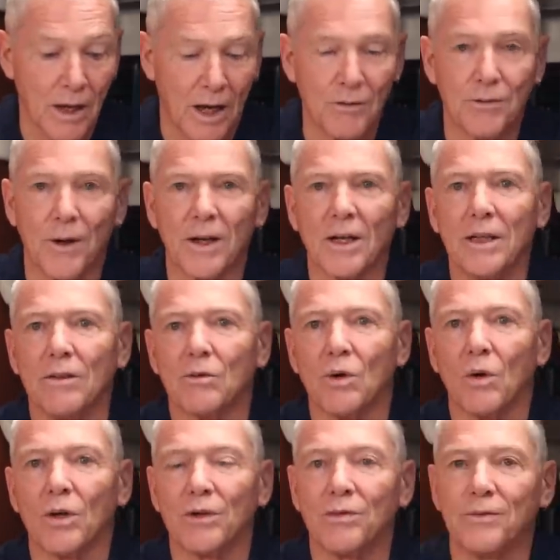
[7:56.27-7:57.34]
And finally,
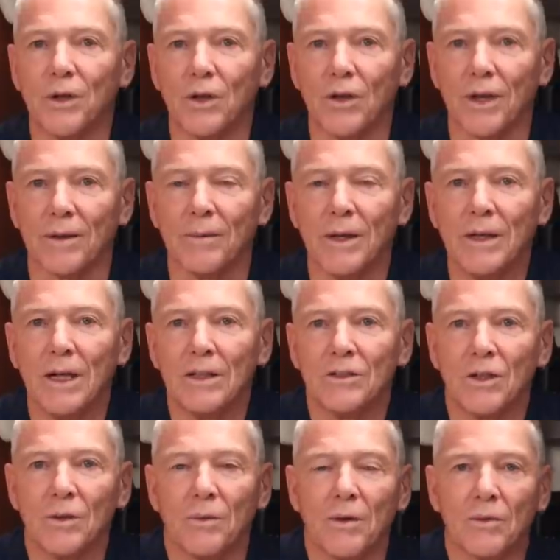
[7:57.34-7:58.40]
roller furling.
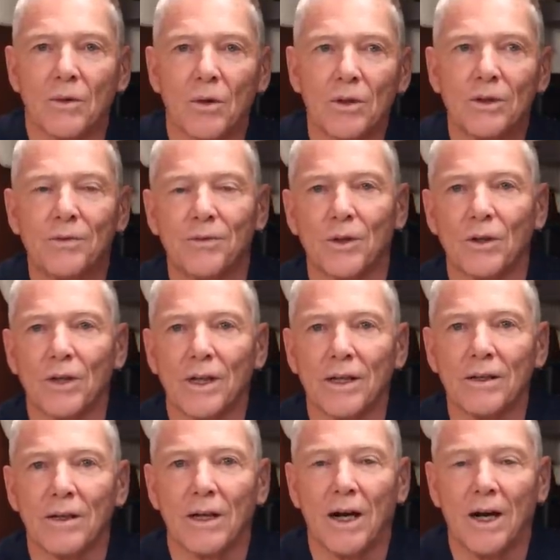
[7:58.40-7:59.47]
So roller
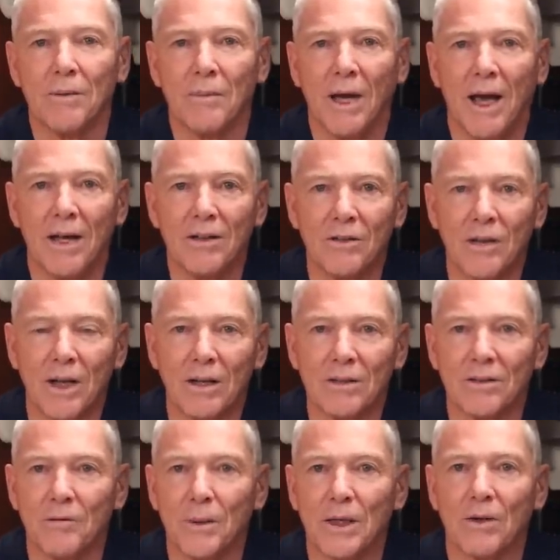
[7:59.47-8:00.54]
furling head
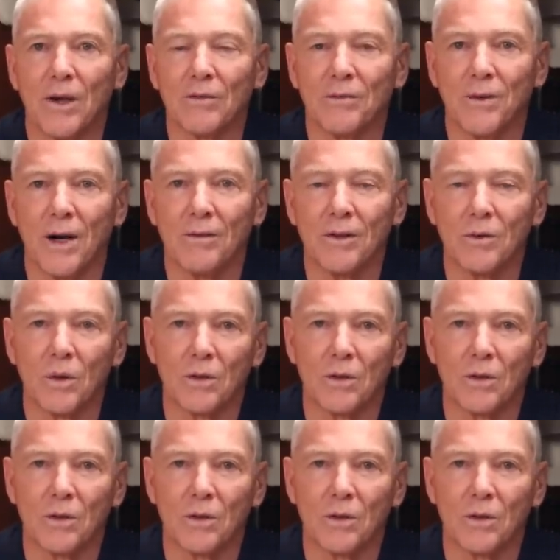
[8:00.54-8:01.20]
sails have been around forever.